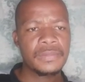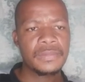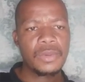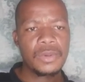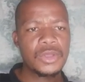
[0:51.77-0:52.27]

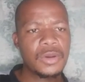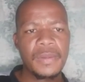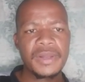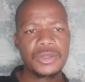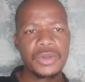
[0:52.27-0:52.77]
You need to
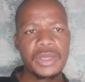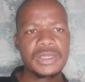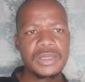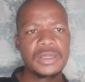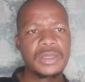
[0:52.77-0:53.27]
remember that your
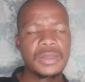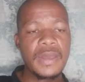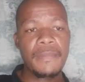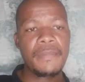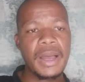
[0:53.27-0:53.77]
kids need
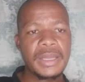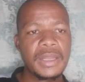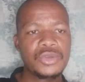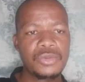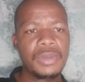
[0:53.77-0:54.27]
their
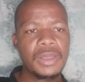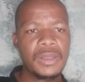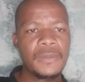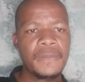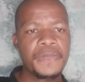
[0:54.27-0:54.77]
mother to
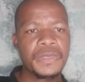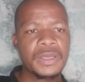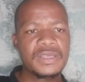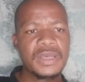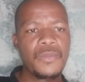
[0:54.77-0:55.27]
be
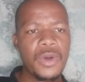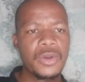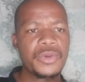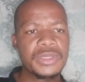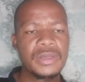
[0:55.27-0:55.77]
someone
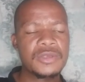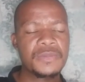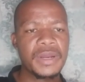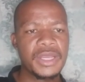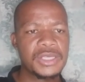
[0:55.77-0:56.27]
who is
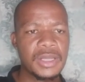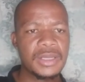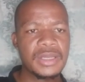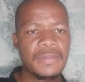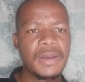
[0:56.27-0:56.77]
inspirational,
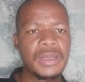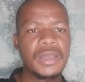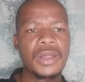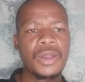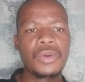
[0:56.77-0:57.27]
somebody
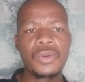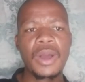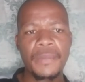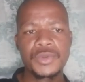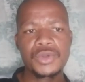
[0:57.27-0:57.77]
they can look
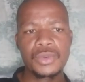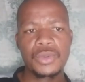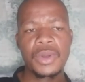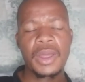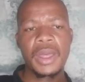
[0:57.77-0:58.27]
up to
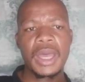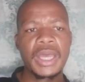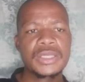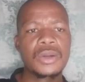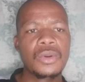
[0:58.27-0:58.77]

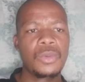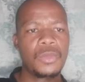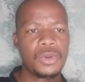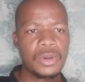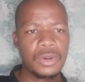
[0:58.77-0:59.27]
as a role
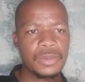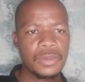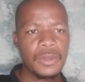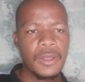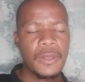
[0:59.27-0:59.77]
model.
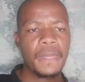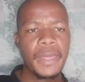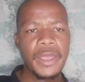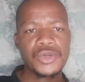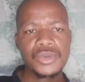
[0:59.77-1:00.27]

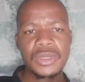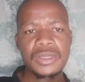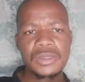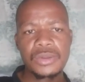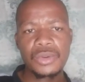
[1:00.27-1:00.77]
They
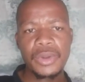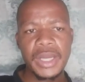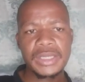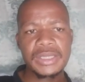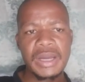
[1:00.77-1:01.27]
shouldn't look
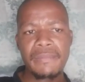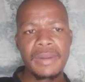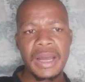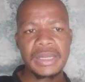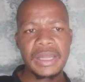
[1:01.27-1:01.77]
at their
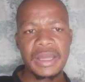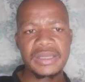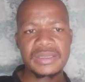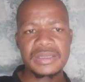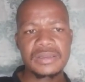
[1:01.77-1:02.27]
mother
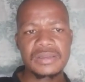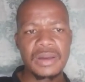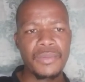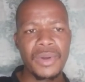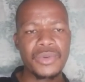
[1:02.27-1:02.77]
as
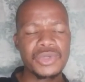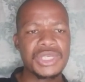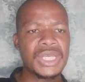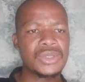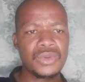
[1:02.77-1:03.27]
someone who's
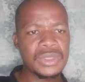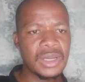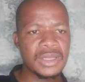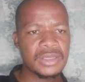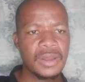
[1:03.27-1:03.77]
just
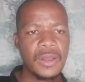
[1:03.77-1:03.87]
useless.